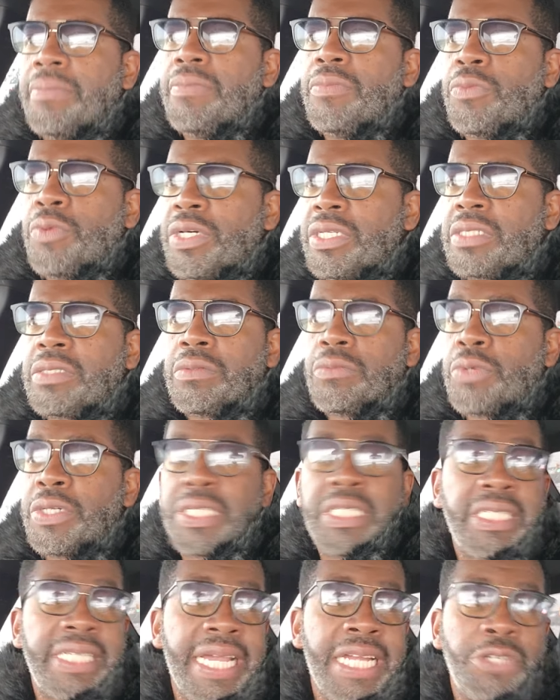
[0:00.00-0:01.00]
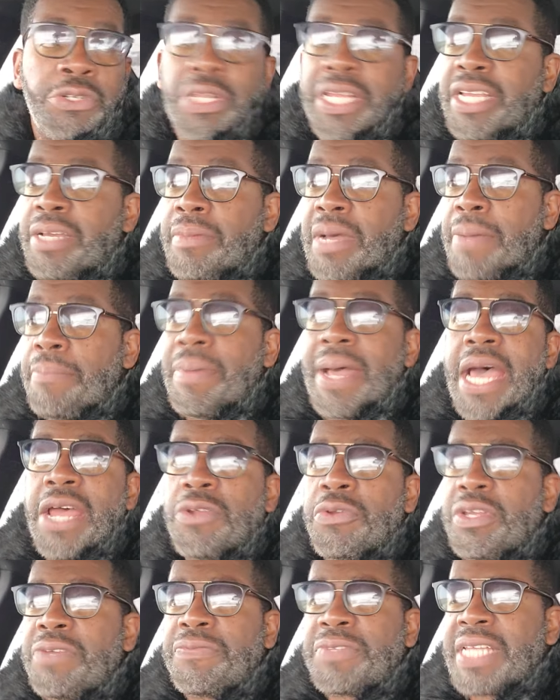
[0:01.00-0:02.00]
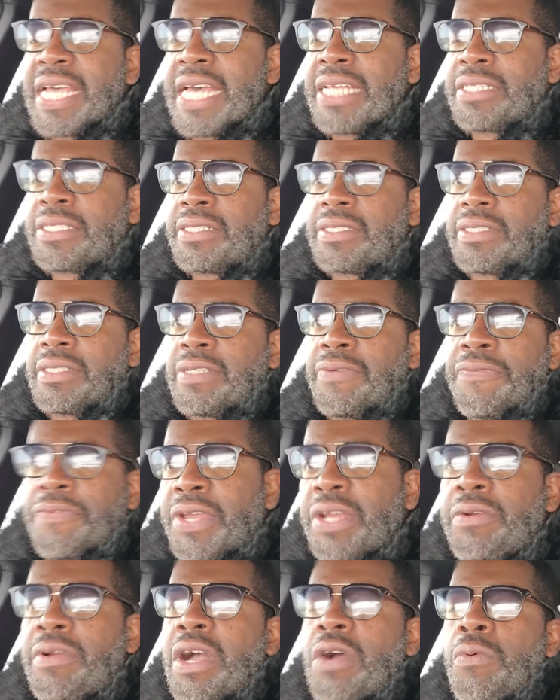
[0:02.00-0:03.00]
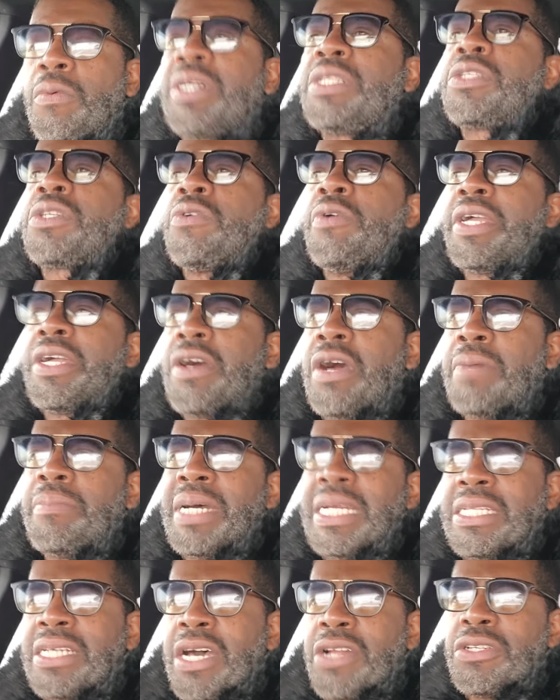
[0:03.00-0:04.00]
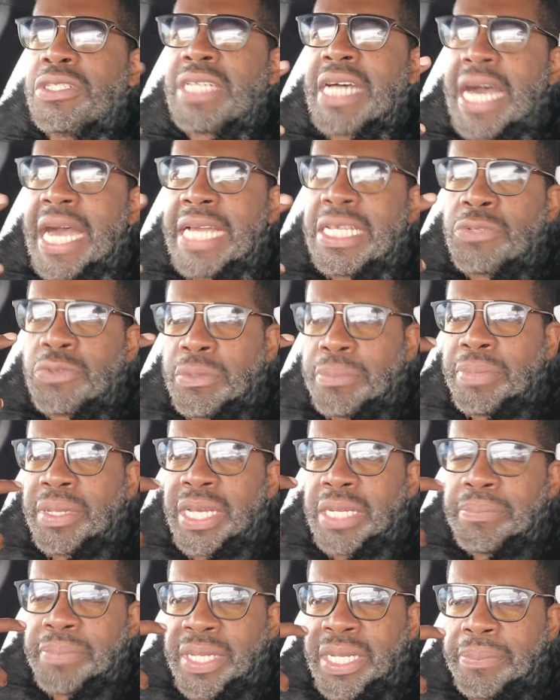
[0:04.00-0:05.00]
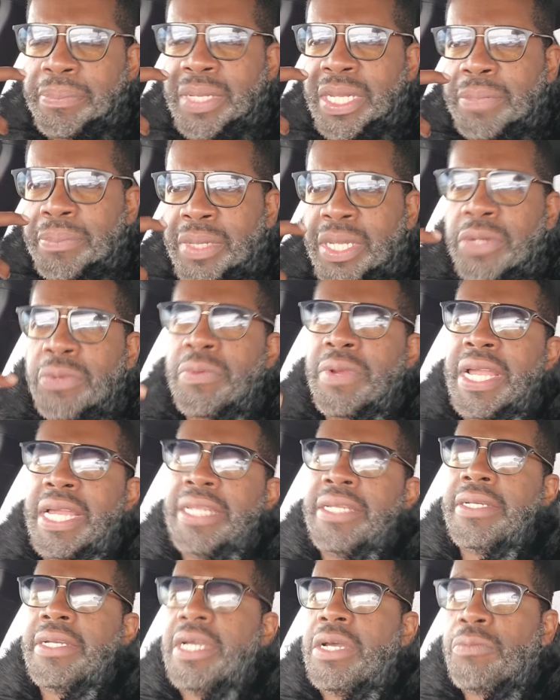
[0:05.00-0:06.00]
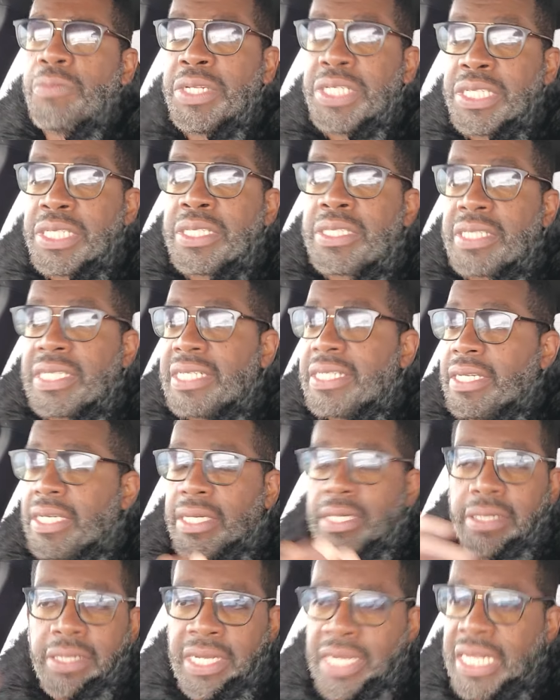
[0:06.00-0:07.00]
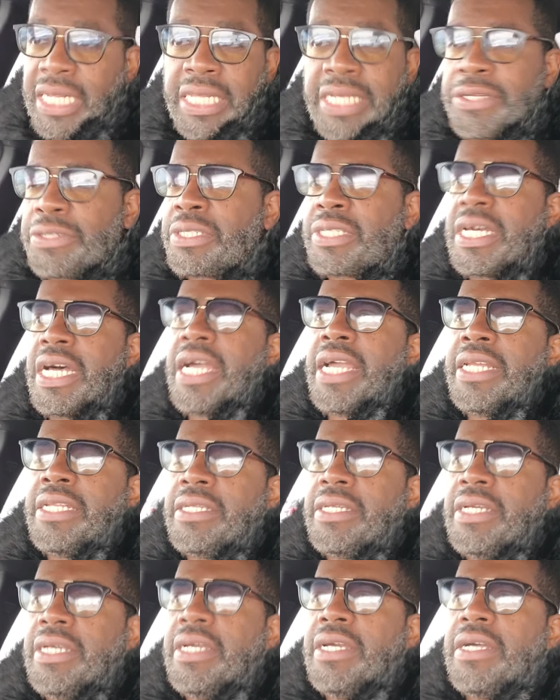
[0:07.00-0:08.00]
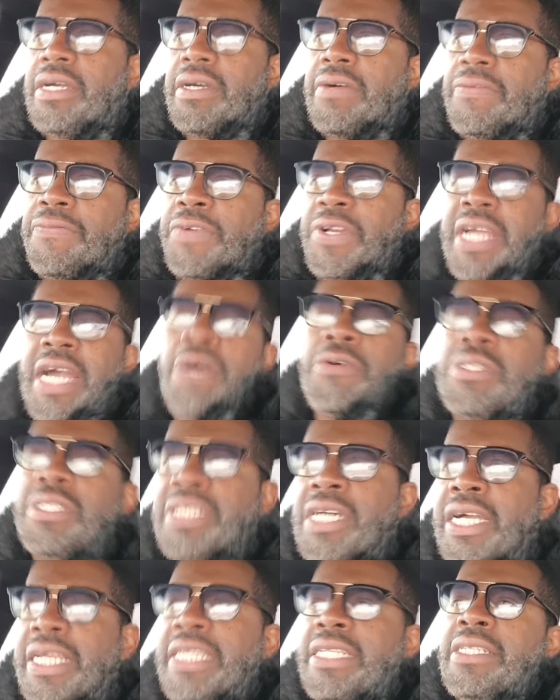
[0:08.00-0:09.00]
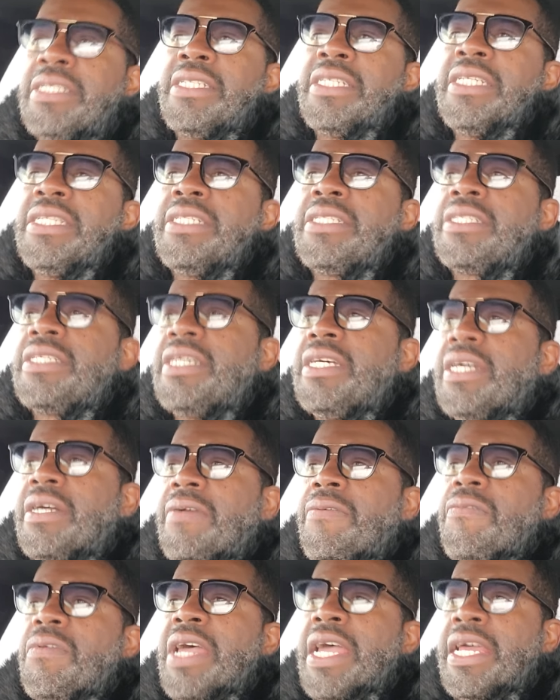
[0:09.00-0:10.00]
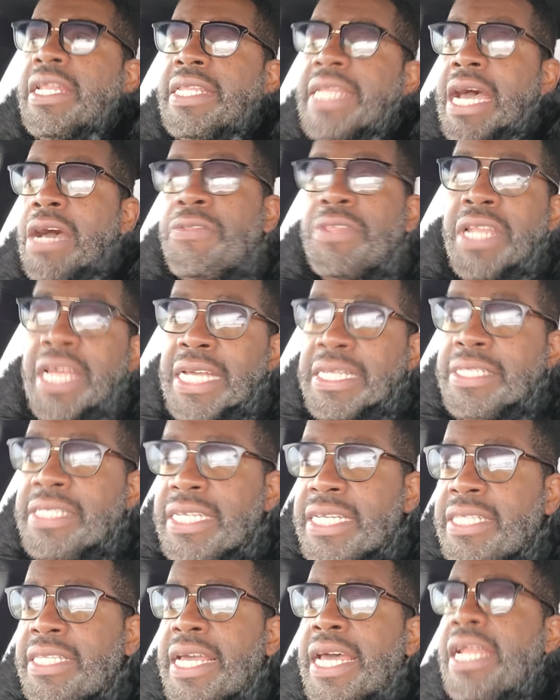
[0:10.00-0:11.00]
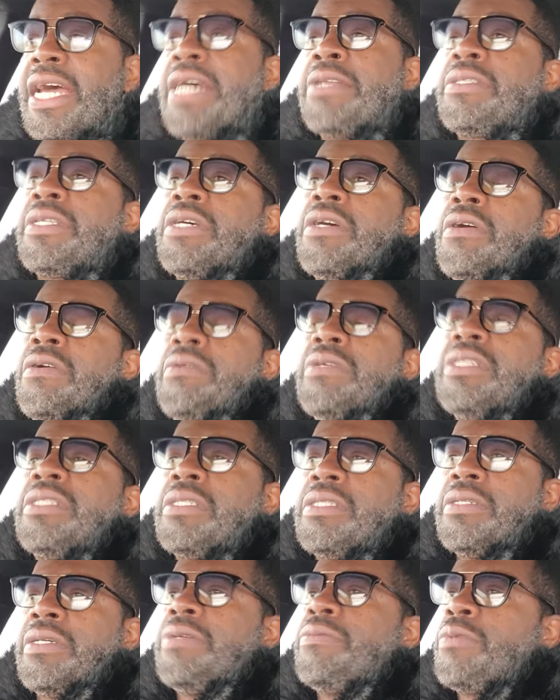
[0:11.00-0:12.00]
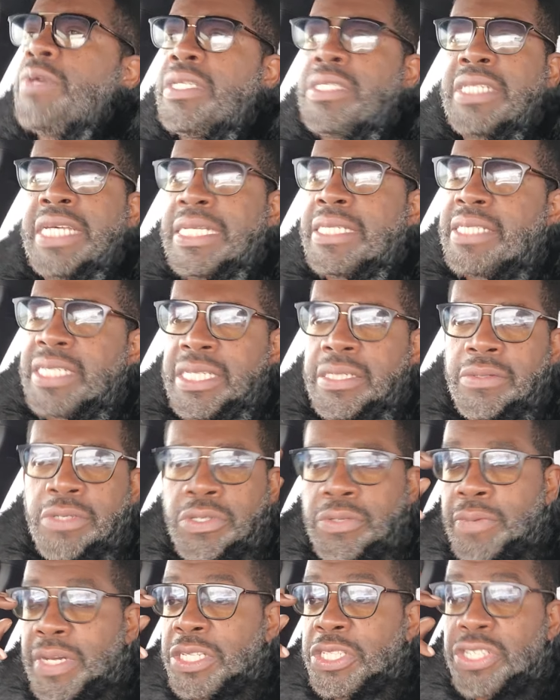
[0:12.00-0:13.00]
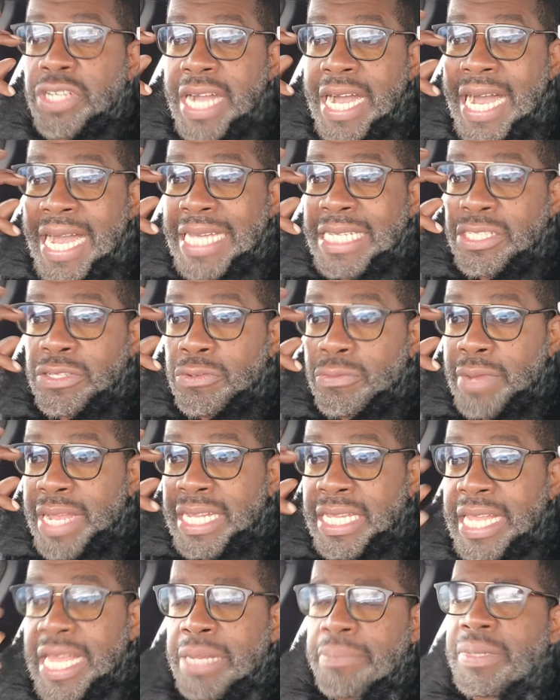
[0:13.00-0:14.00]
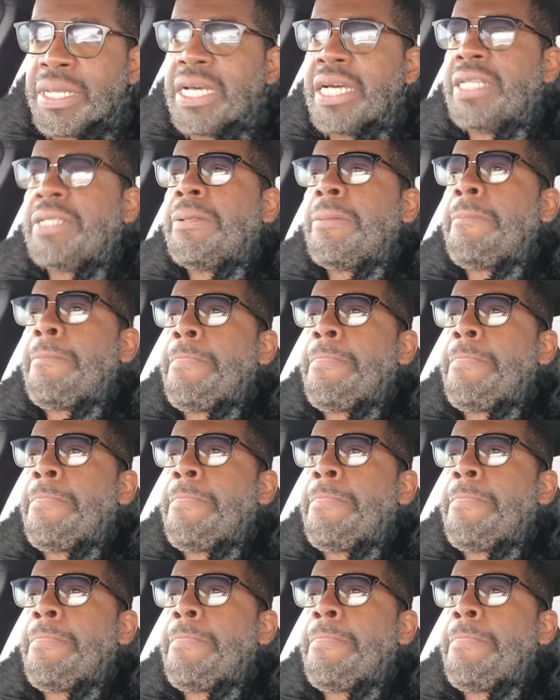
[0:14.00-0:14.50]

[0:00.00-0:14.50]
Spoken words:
was scheduling a battery of tests to figure out what's going on. My daughter's eyes were blood red, which is a clear sign for Kawasaki disease. And now that I've seen that, I say, oh, this is, once your eyes are red like blood,